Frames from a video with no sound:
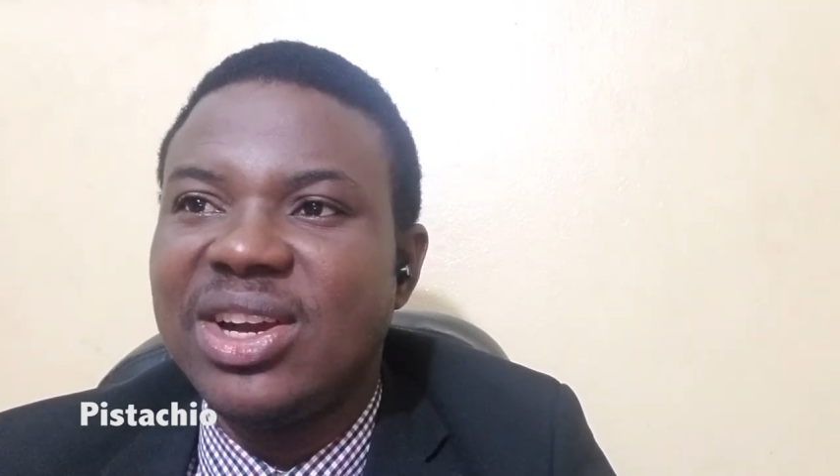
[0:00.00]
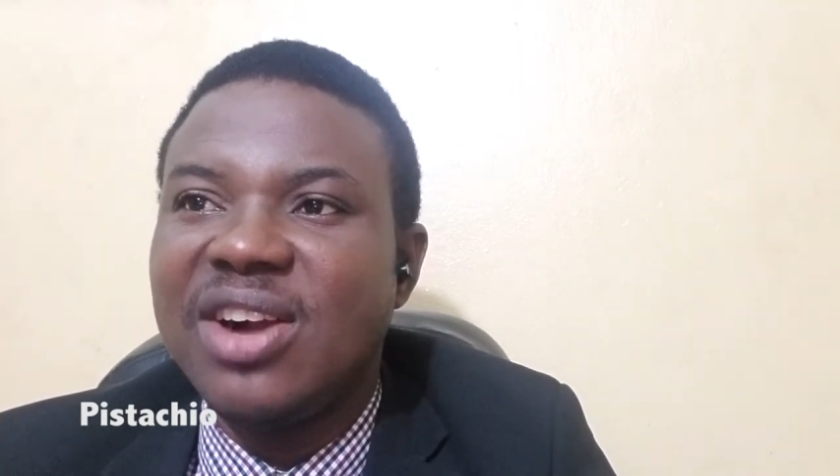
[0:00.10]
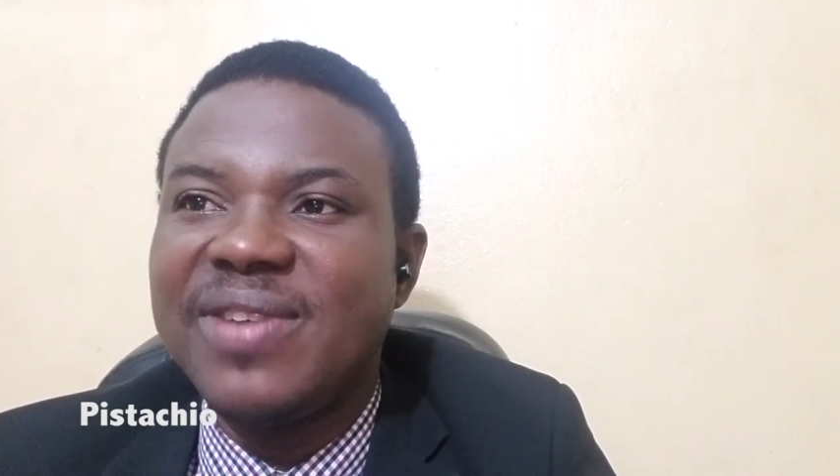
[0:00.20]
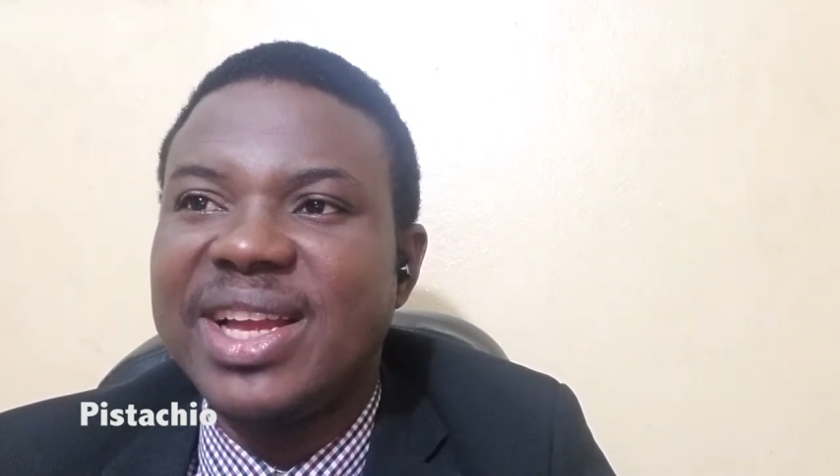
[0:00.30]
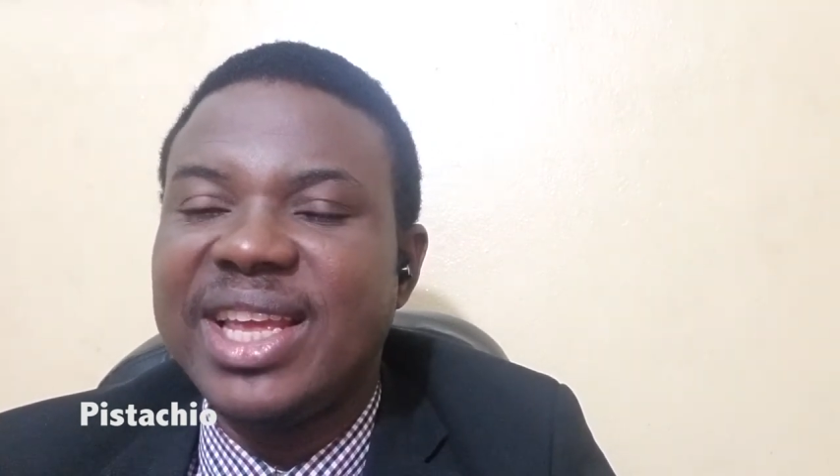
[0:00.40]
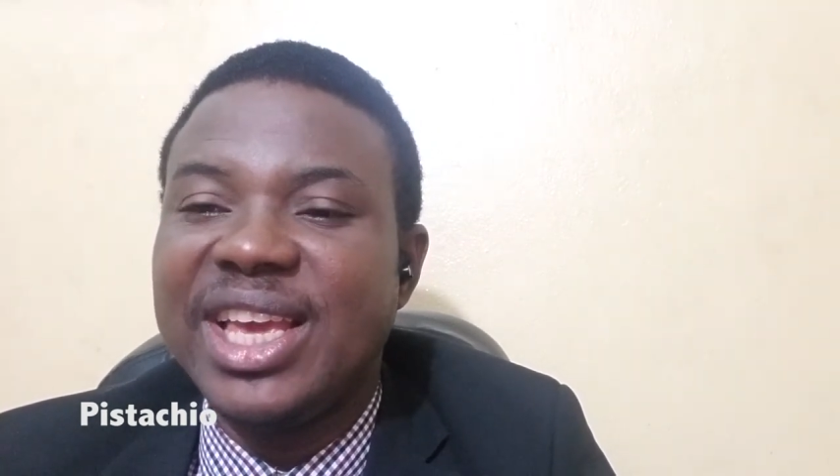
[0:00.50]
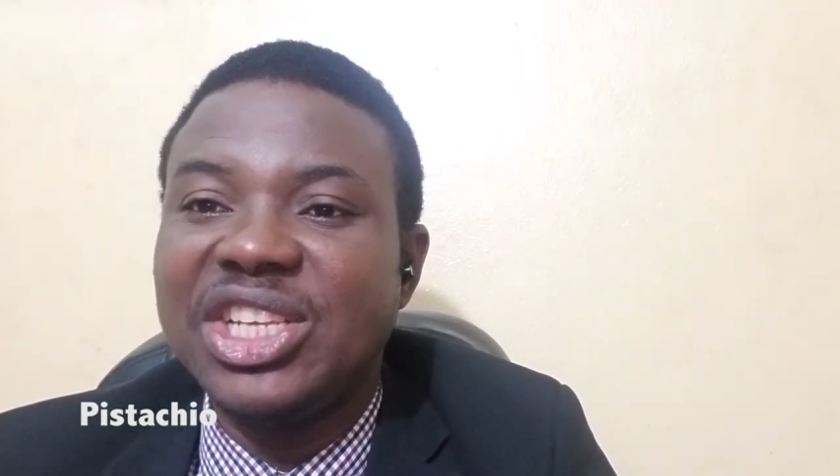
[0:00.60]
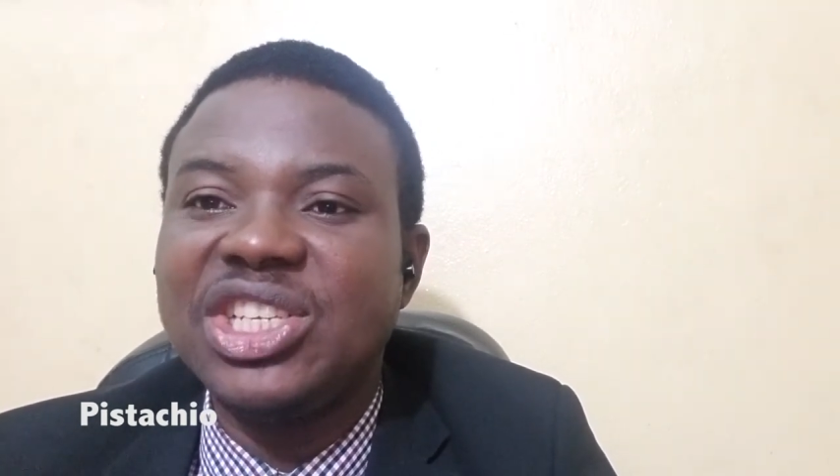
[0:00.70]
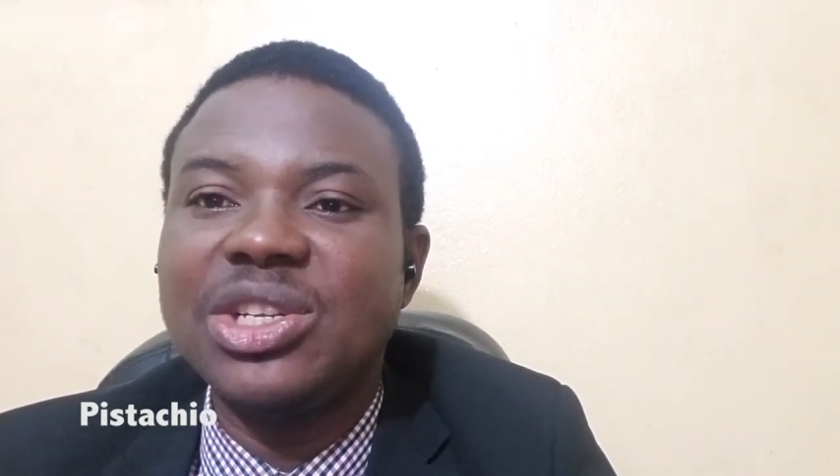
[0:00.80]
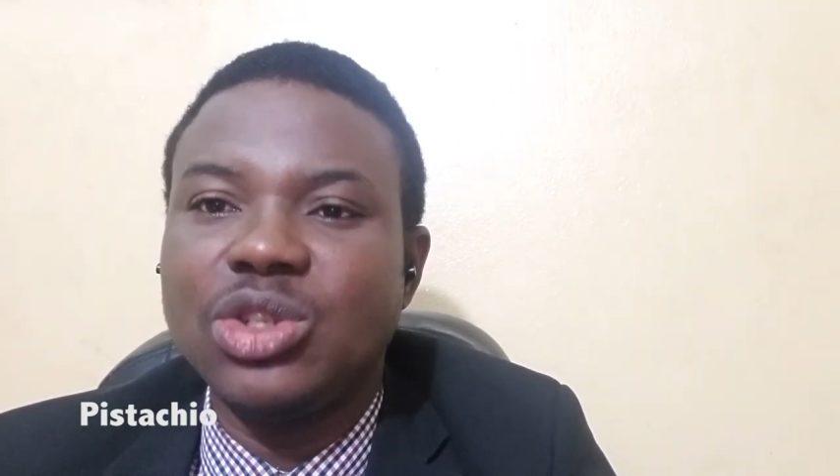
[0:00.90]
of an
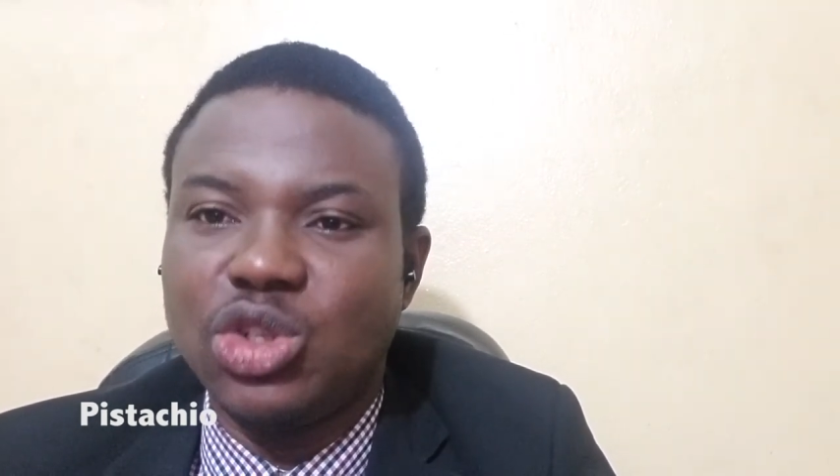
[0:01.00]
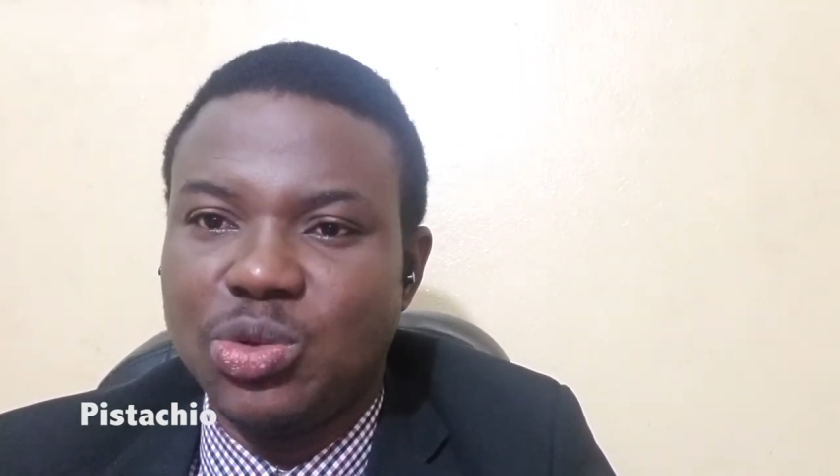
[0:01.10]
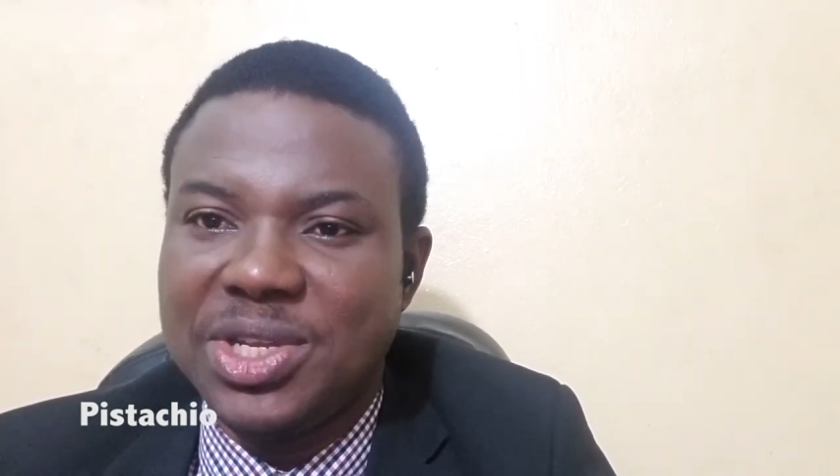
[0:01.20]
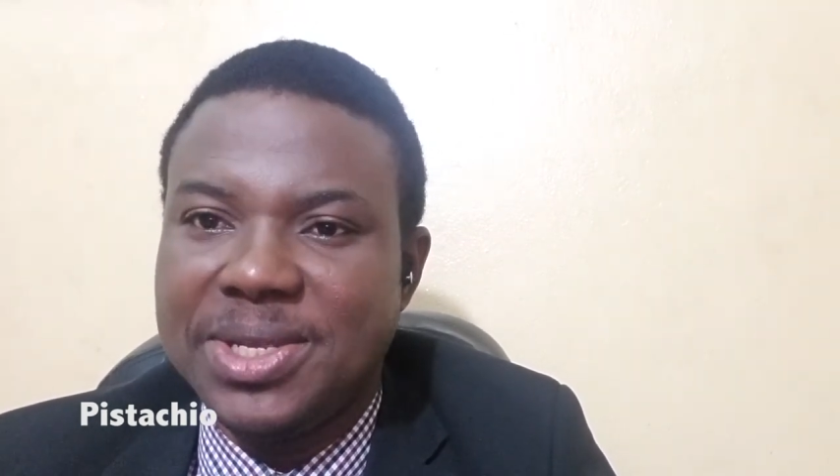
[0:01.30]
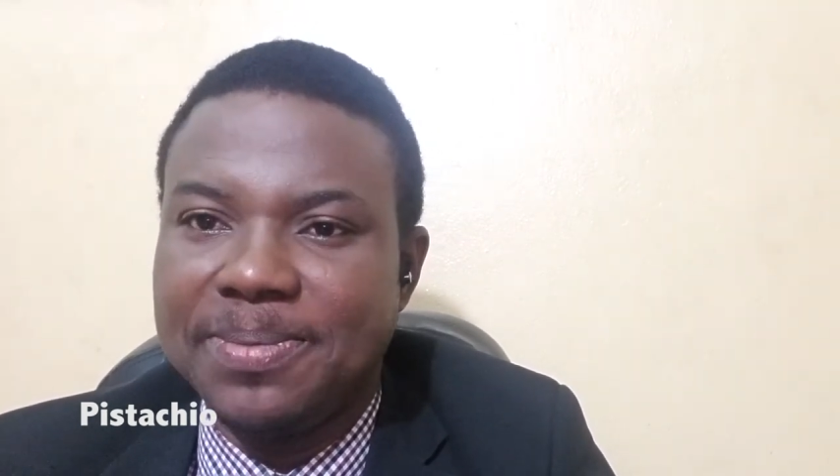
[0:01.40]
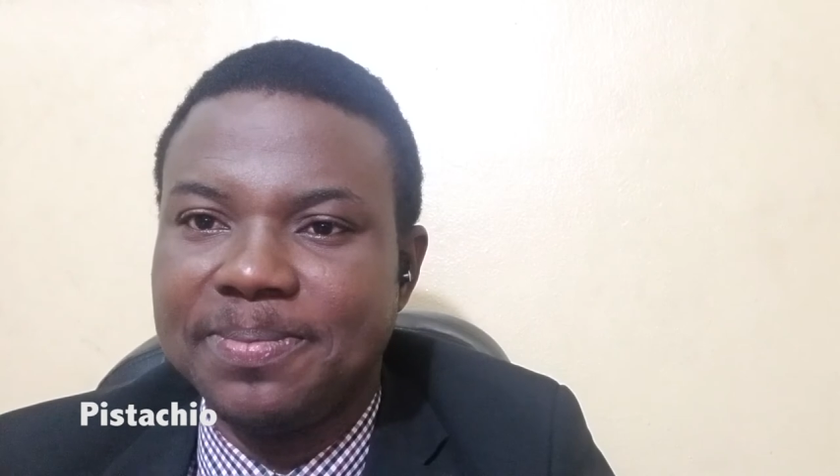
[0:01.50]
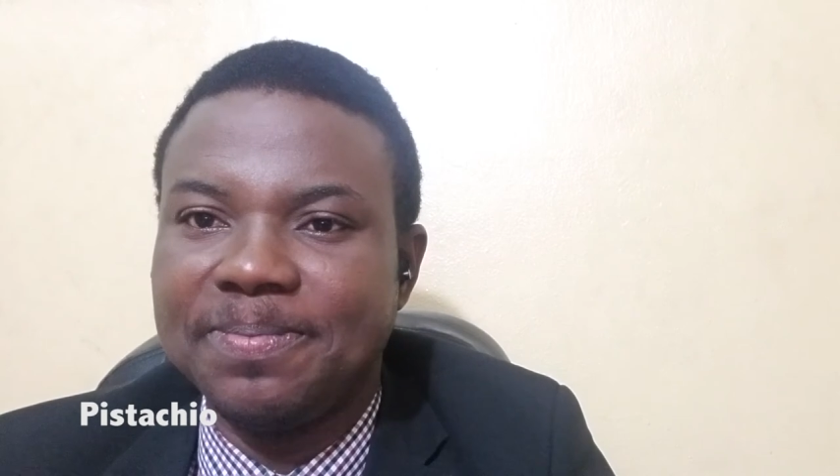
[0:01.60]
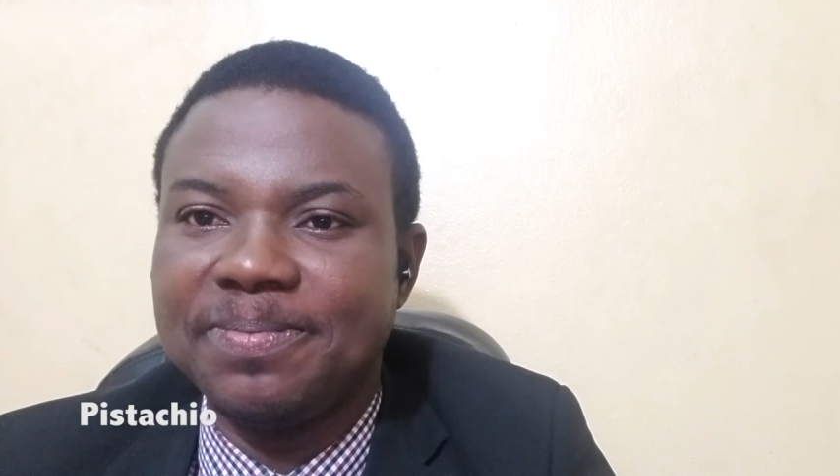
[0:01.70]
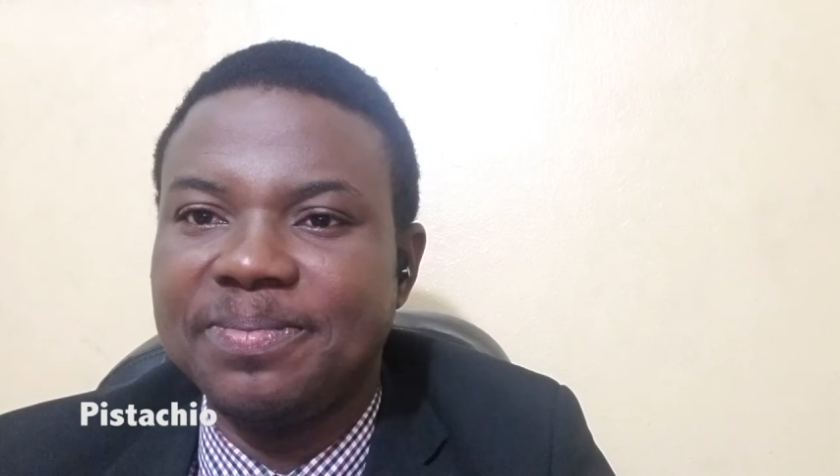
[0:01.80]
ancient tree.